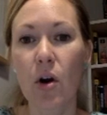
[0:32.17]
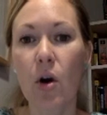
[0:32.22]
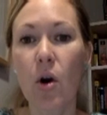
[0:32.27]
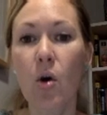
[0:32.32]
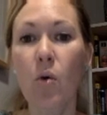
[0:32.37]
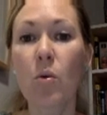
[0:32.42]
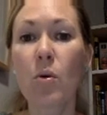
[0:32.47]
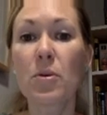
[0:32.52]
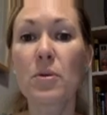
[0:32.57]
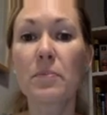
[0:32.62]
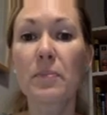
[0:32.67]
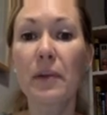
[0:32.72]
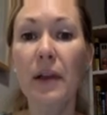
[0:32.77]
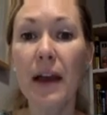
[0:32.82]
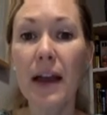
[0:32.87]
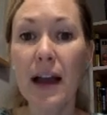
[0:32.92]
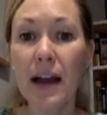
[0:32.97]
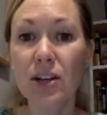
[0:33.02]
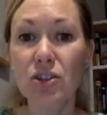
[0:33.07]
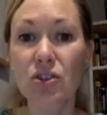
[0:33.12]
Well, the
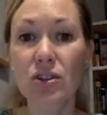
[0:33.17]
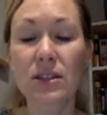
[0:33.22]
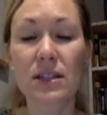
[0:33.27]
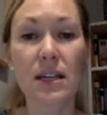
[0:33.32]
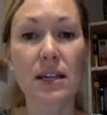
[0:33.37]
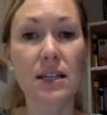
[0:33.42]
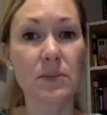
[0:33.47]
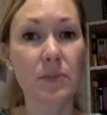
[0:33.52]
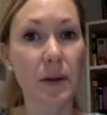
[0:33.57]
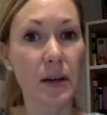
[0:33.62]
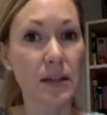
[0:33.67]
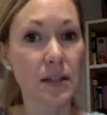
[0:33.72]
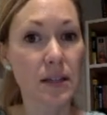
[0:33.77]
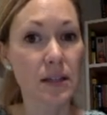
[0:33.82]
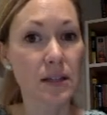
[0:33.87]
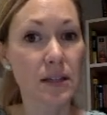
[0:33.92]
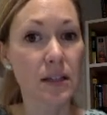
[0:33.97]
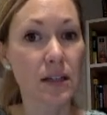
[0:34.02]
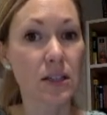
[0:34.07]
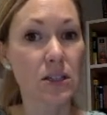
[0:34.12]
play actually takes place in
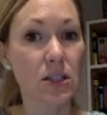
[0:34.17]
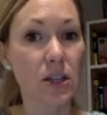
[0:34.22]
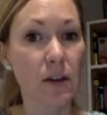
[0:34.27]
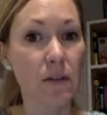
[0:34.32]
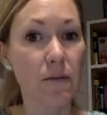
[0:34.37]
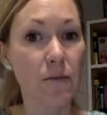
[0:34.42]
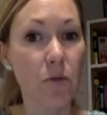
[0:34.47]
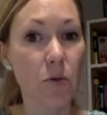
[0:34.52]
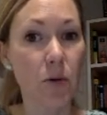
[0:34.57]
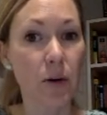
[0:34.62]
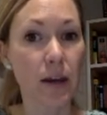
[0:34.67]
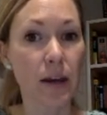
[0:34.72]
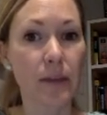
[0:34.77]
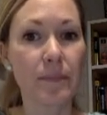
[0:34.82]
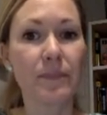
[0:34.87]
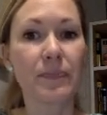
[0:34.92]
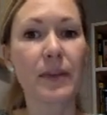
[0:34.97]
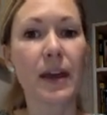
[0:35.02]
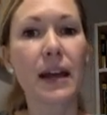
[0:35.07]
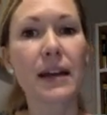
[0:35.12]
1640
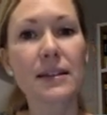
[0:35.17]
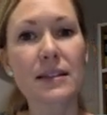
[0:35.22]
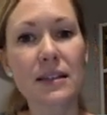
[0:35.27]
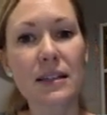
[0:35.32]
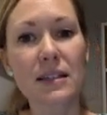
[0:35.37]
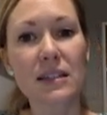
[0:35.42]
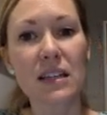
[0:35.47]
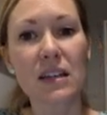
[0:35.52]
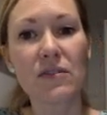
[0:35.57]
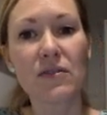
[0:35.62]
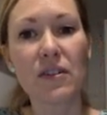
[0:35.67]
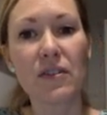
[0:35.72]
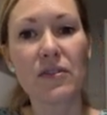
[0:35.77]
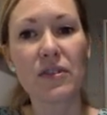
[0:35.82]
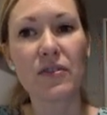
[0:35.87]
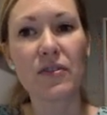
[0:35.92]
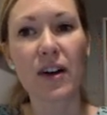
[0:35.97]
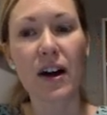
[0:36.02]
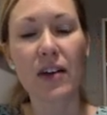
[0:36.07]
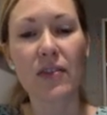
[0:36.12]
and
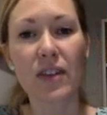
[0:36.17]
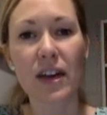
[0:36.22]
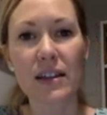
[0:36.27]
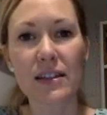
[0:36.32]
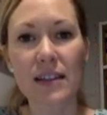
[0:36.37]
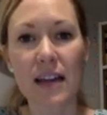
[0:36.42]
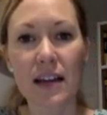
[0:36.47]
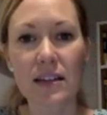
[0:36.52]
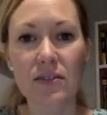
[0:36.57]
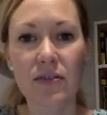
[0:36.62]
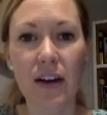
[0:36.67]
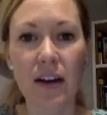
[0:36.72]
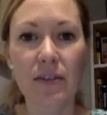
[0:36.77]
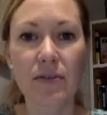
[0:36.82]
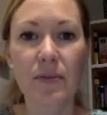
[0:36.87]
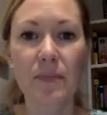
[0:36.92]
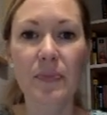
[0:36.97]
1655, that's Act 5.